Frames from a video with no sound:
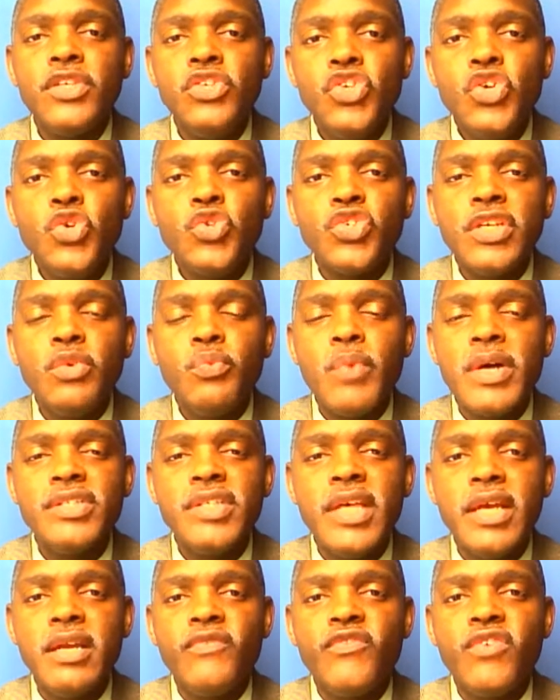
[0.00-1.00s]
Usually
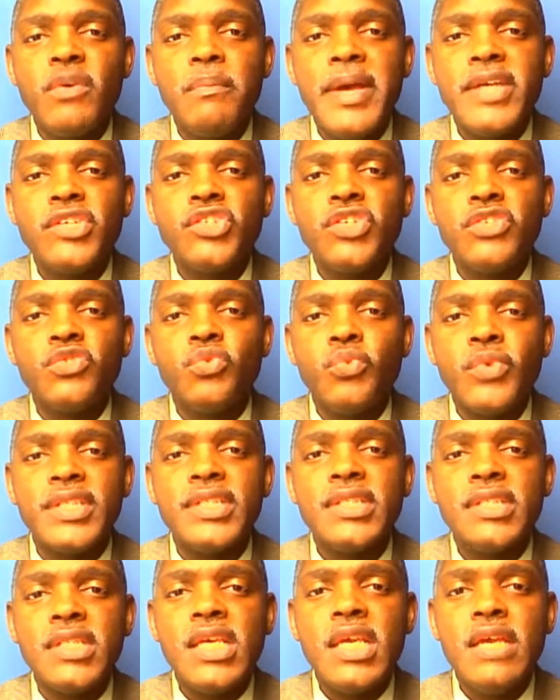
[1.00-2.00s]
once that information is
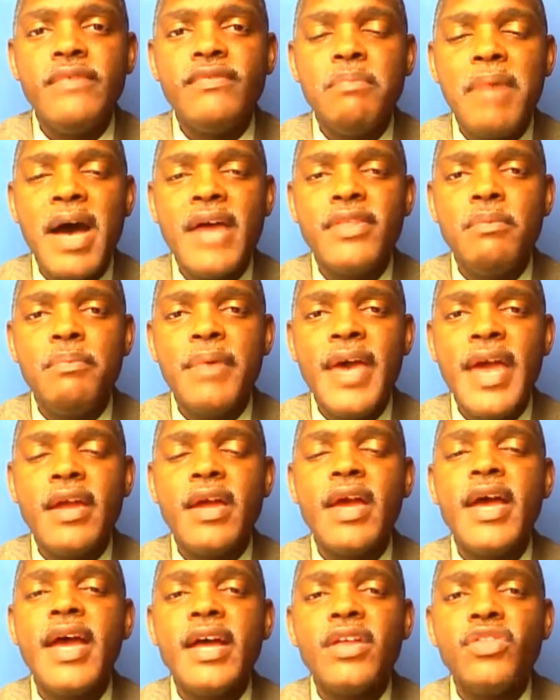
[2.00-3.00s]
received by the bank,
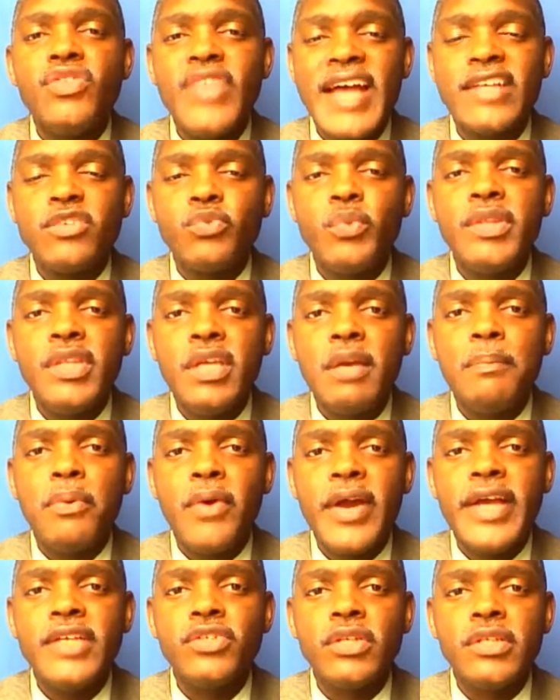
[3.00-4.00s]
that's when the
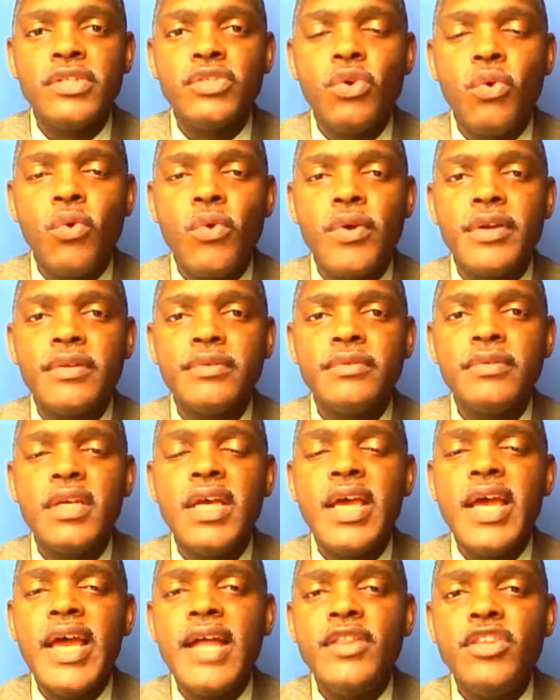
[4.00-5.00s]
appraisal is ordered.
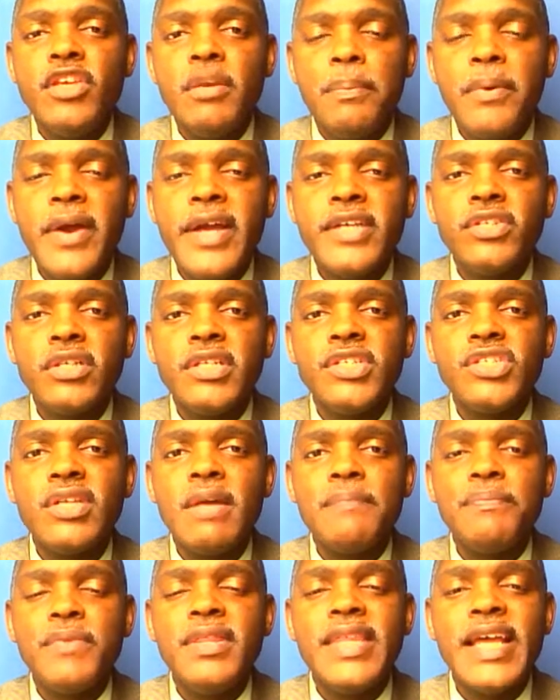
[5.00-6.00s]
And the appraisal is
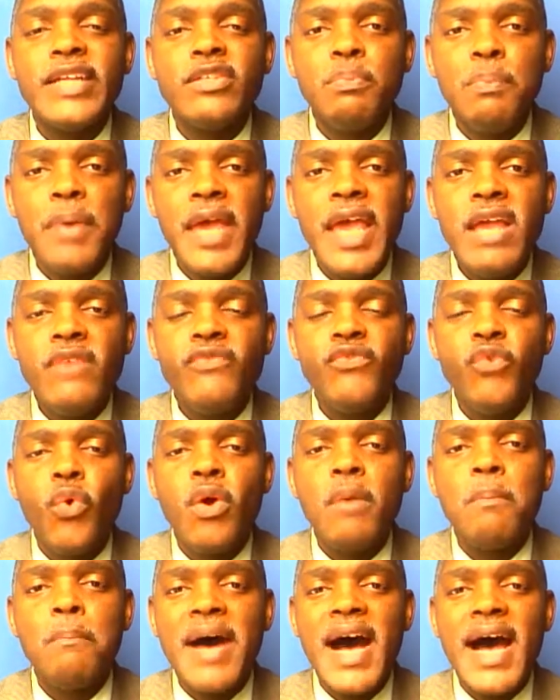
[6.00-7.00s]
something that's paid
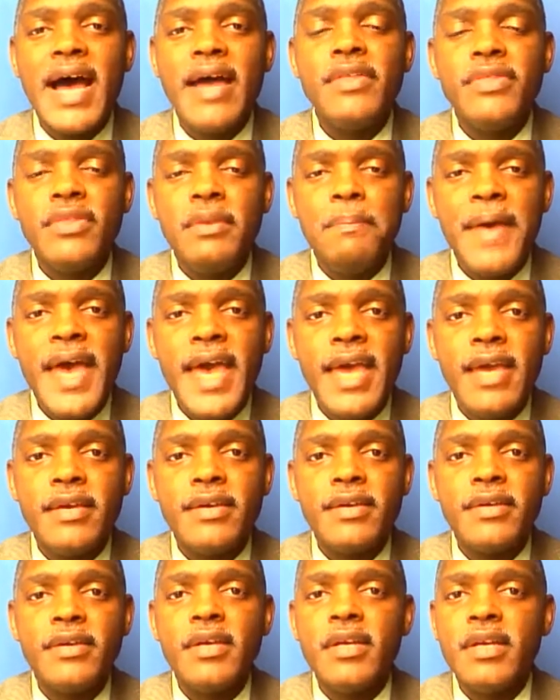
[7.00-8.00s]
for by the bank,
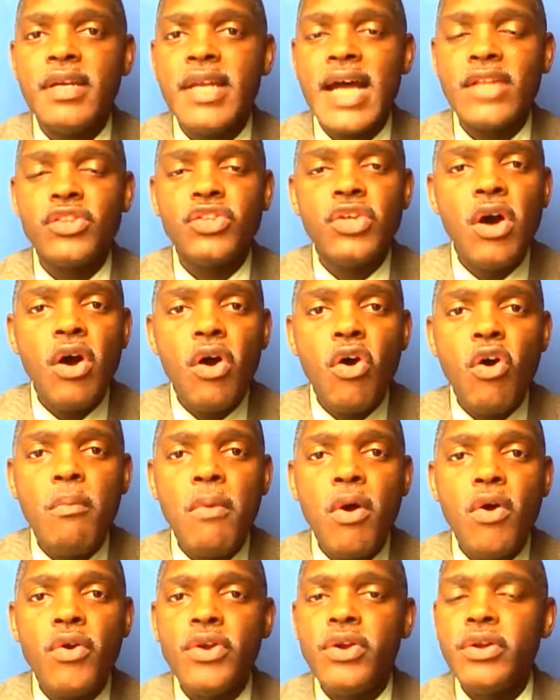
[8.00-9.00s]
not the
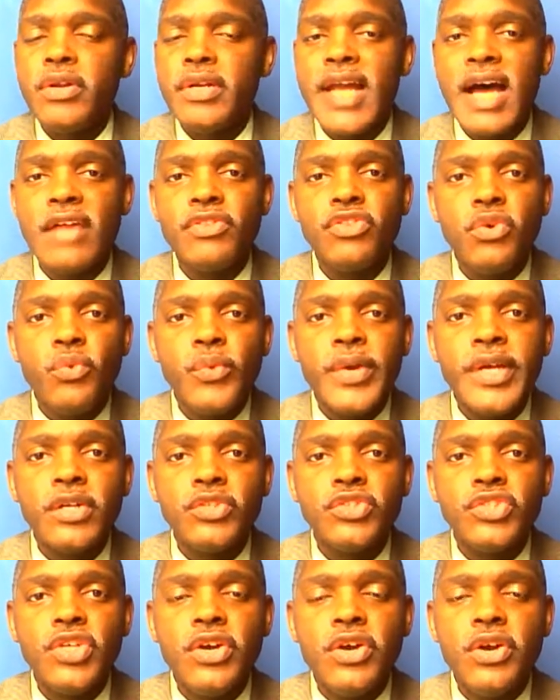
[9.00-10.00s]
homeowner, not the
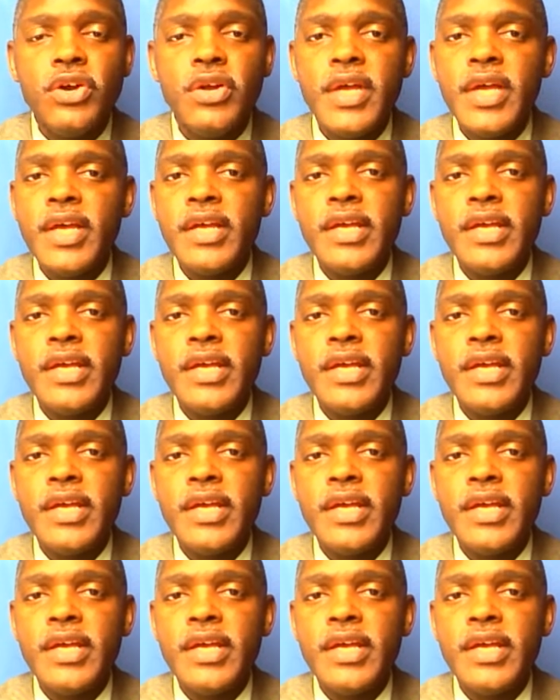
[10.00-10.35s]
realtor.